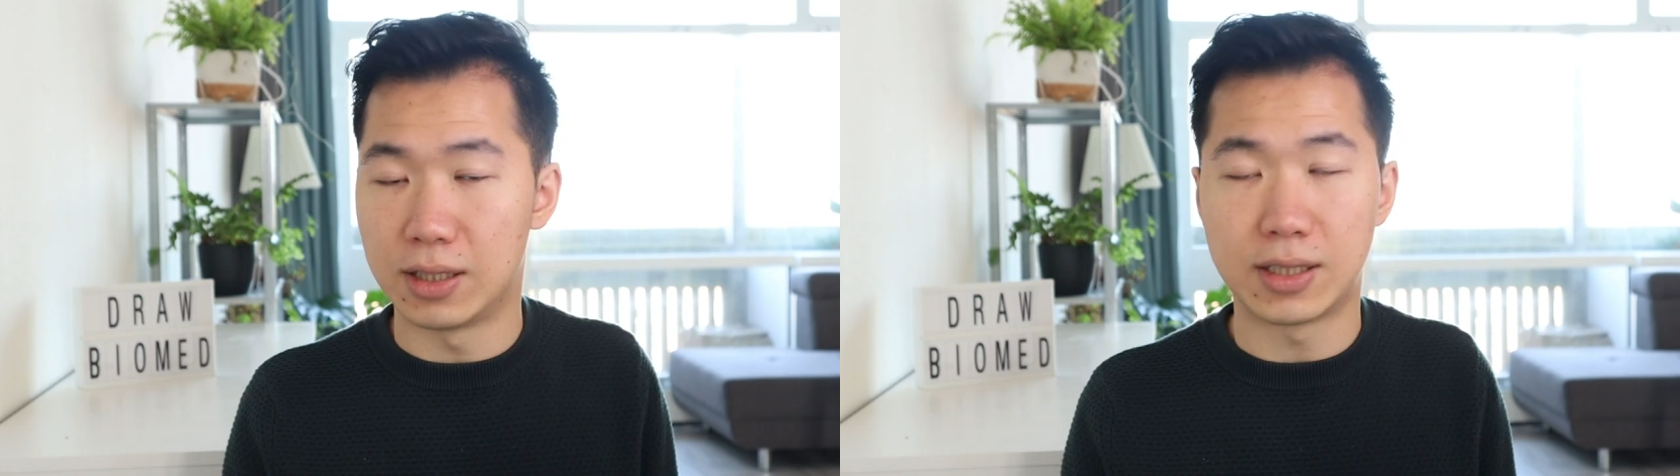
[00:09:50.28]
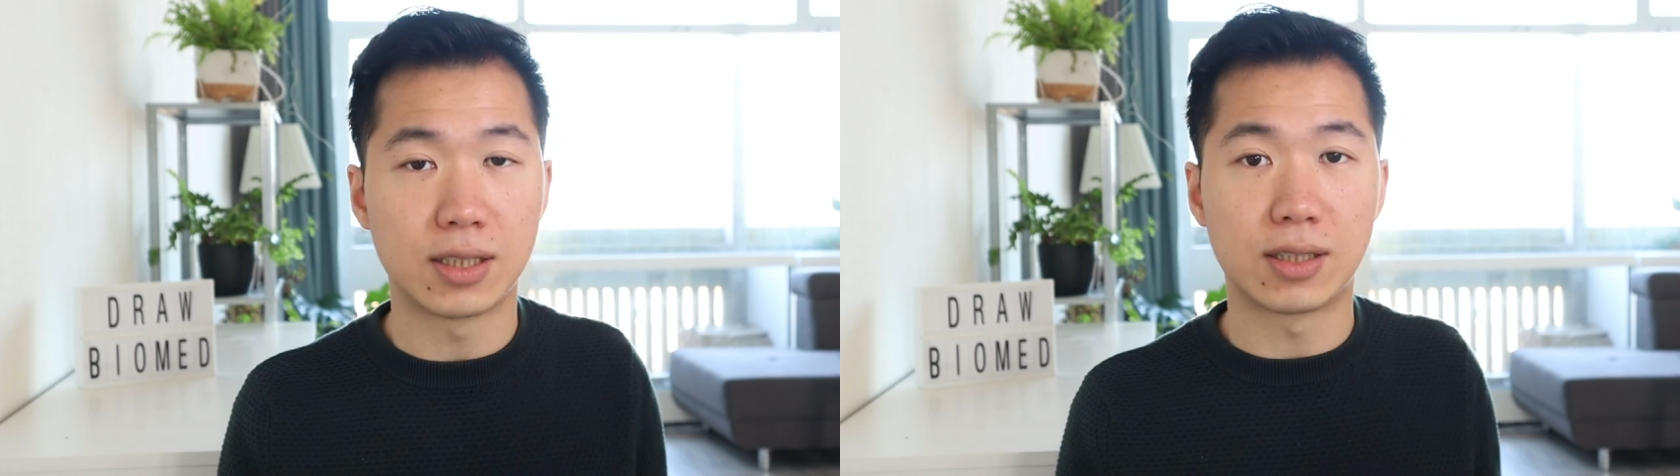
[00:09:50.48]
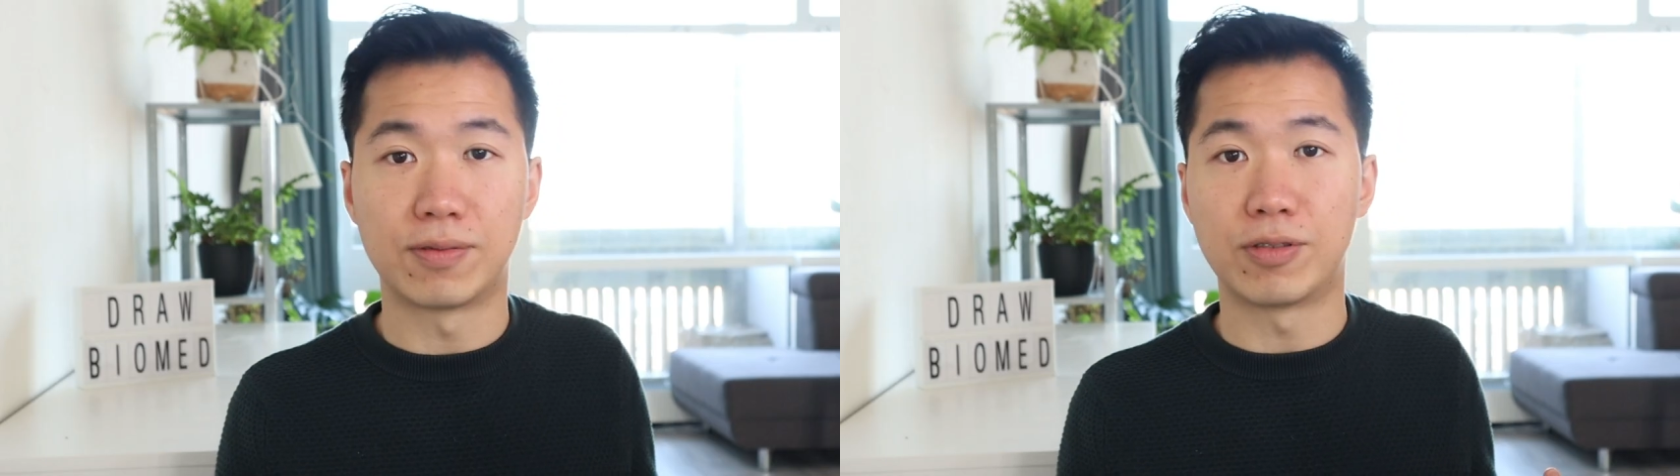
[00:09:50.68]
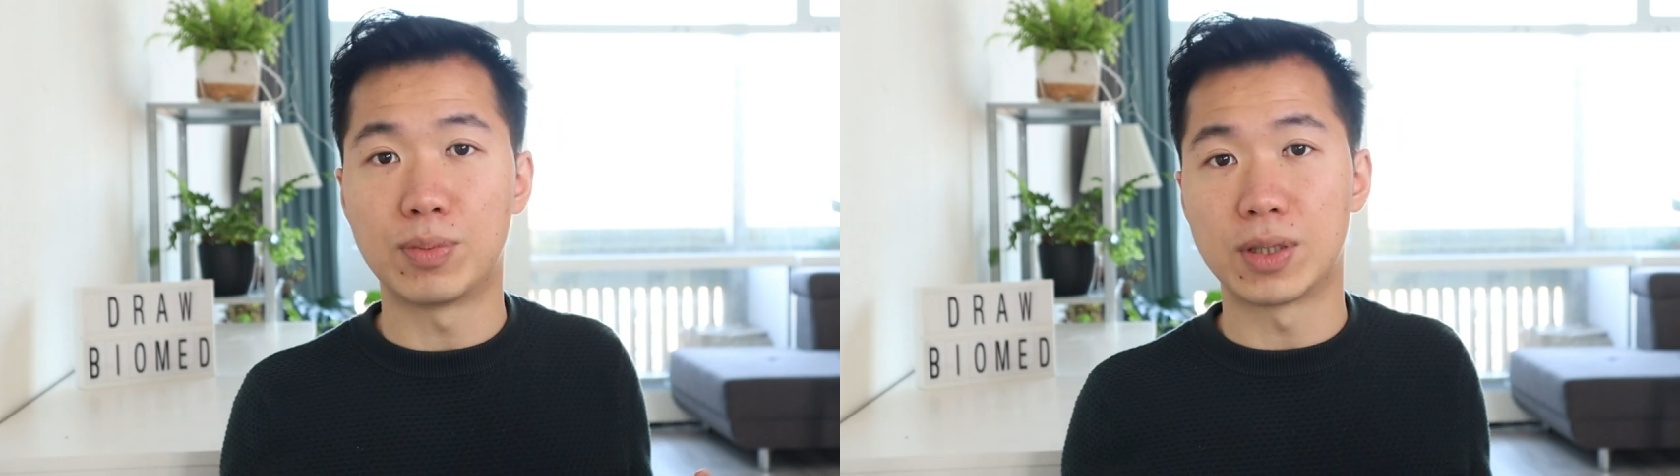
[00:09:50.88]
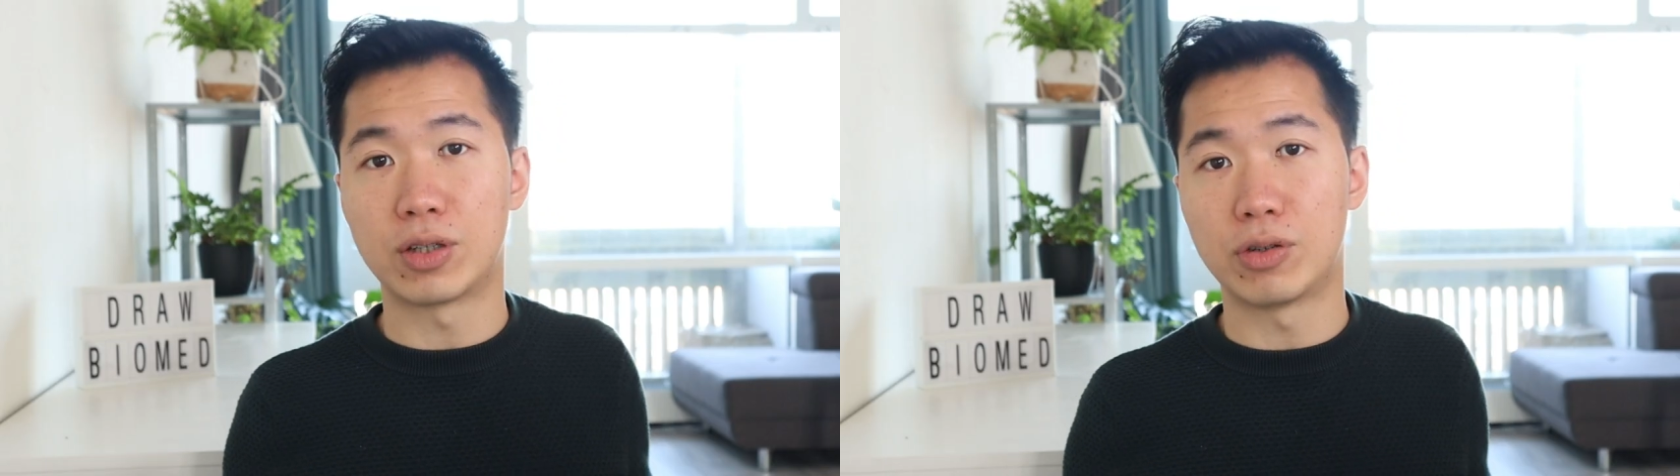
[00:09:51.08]
This is the free
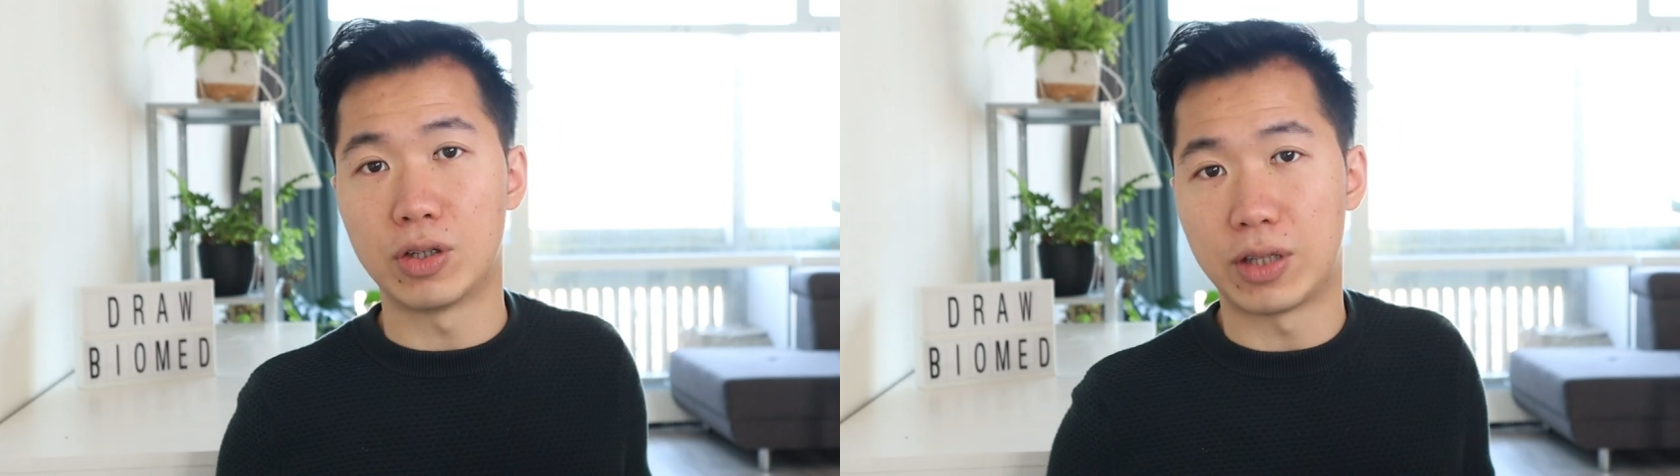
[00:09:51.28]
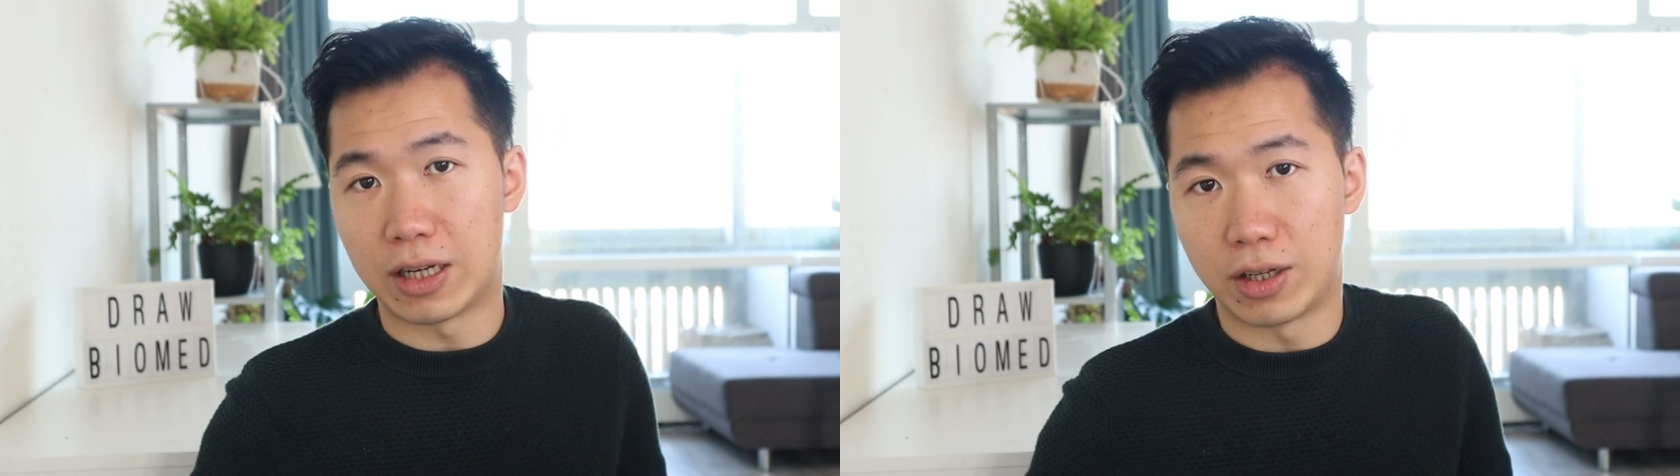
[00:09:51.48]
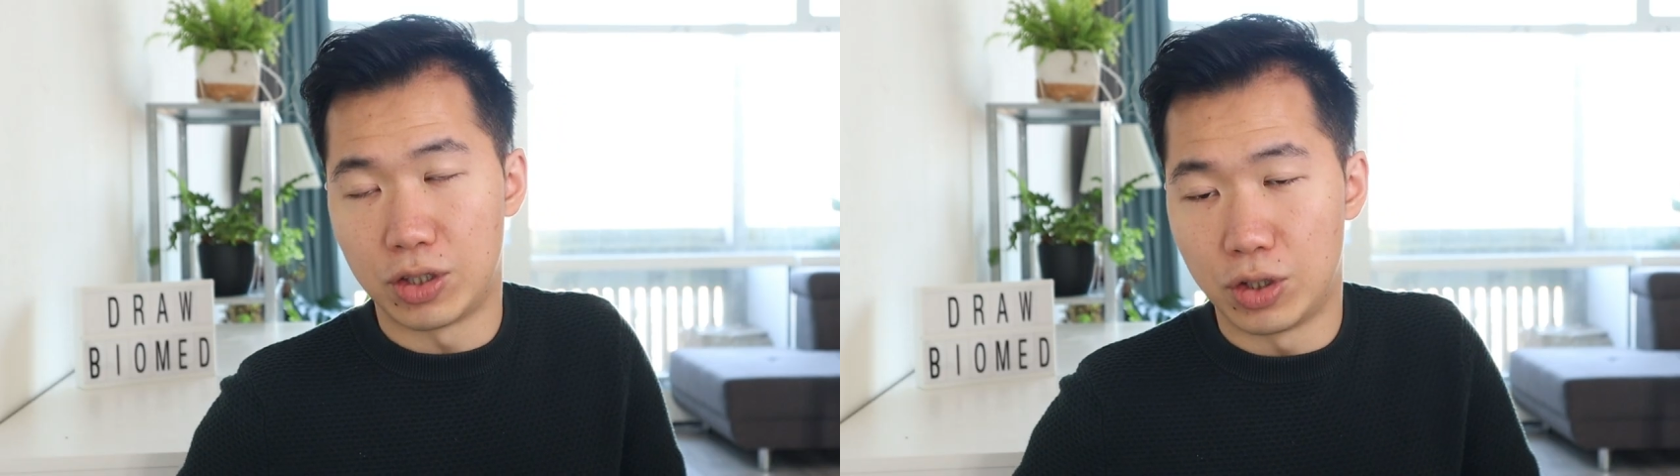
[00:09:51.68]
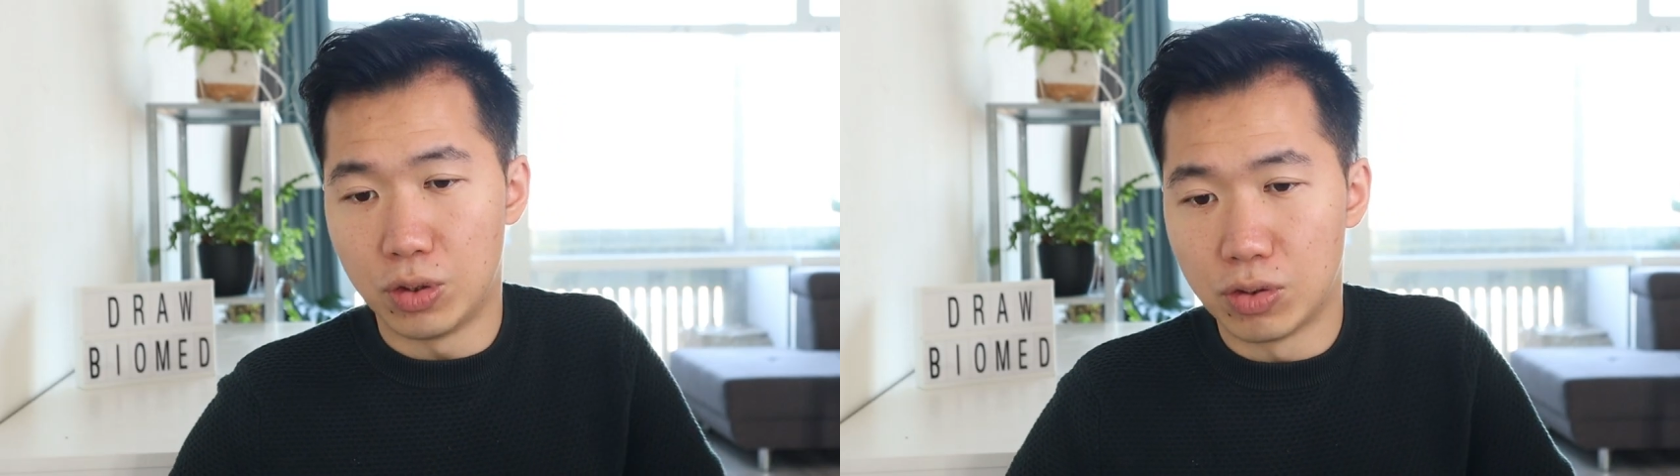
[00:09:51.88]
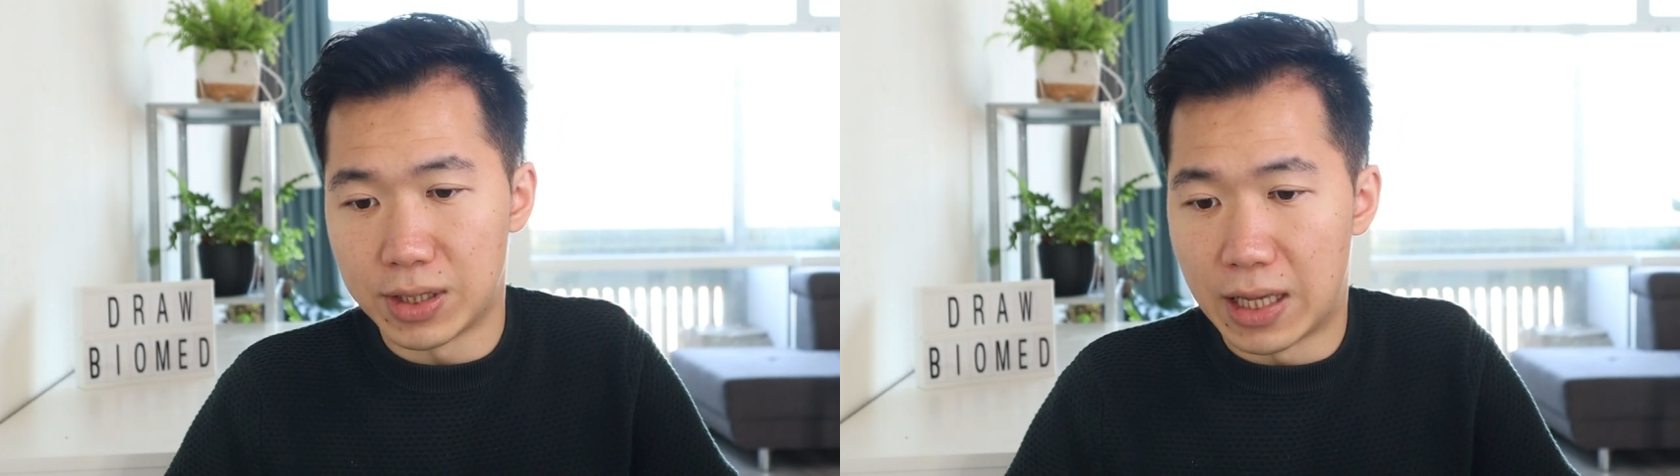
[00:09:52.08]
material that you can
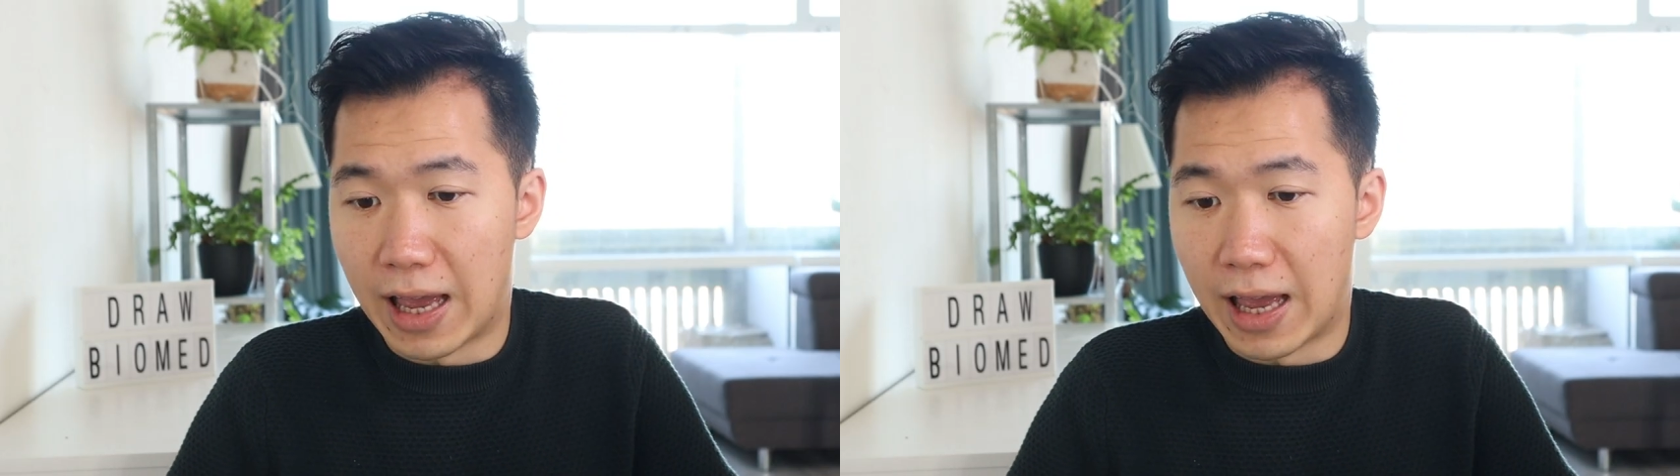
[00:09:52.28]
use,